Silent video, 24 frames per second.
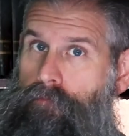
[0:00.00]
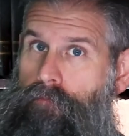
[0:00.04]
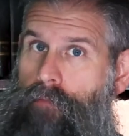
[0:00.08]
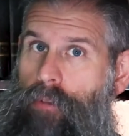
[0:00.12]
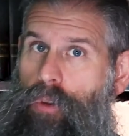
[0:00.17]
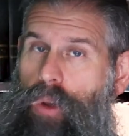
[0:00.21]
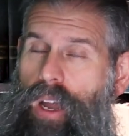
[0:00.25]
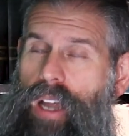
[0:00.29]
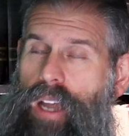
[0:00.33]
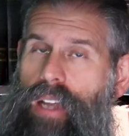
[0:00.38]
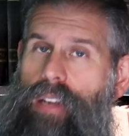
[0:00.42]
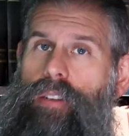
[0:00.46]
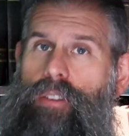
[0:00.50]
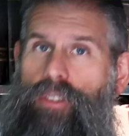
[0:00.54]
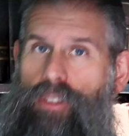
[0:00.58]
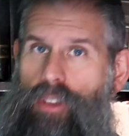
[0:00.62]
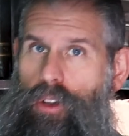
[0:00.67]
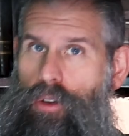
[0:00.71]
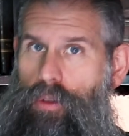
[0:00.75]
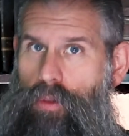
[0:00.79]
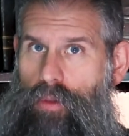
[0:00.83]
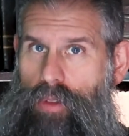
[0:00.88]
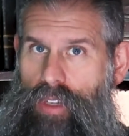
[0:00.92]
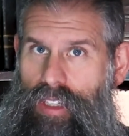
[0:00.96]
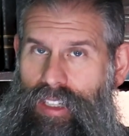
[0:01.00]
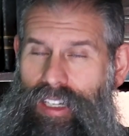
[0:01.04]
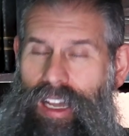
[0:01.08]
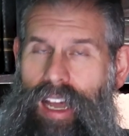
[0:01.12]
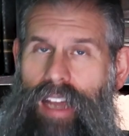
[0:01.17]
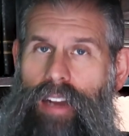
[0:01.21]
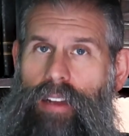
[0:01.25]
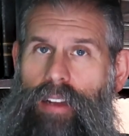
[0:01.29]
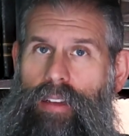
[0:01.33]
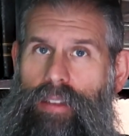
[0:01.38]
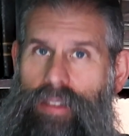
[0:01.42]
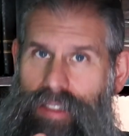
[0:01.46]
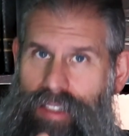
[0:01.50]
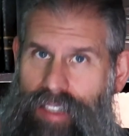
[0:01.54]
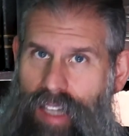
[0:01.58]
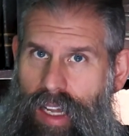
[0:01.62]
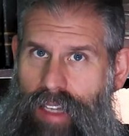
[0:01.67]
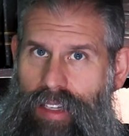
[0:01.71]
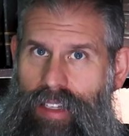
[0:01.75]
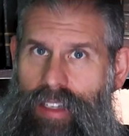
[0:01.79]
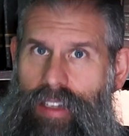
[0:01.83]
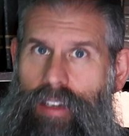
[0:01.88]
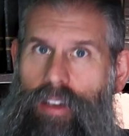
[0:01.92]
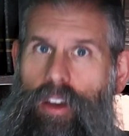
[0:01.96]
Right? So the title
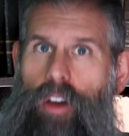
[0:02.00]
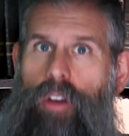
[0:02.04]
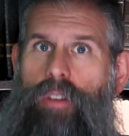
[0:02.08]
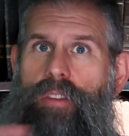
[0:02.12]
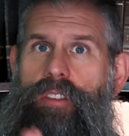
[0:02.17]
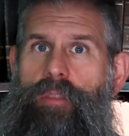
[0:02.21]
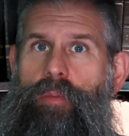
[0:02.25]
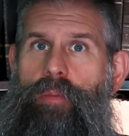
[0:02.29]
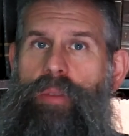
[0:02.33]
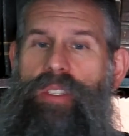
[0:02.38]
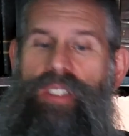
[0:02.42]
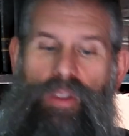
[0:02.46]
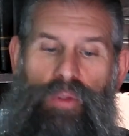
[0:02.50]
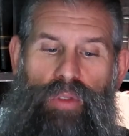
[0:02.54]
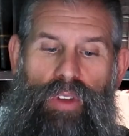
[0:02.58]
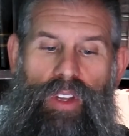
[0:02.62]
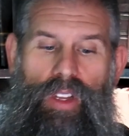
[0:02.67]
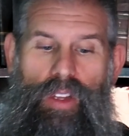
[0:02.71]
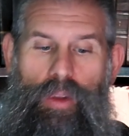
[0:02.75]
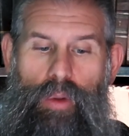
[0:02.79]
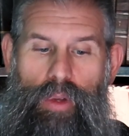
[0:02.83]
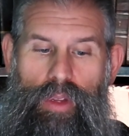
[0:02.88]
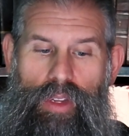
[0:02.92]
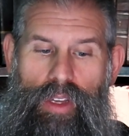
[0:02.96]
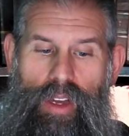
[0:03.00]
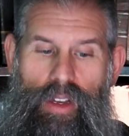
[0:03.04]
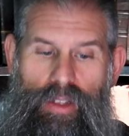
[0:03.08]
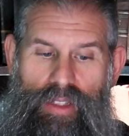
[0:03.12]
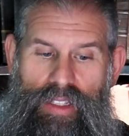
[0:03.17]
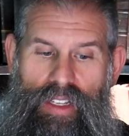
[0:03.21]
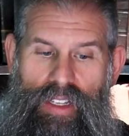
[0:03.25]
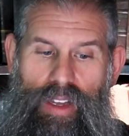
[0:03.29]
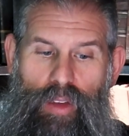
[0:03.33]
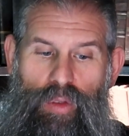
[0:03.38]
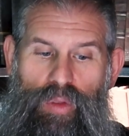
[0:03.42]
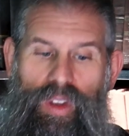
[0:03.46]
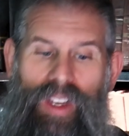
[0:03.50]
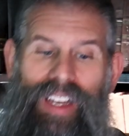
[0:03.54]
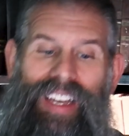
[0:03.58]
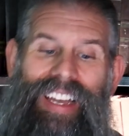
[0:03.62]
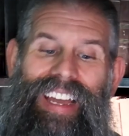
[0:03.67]
Tzadik goes specifically with Yosef.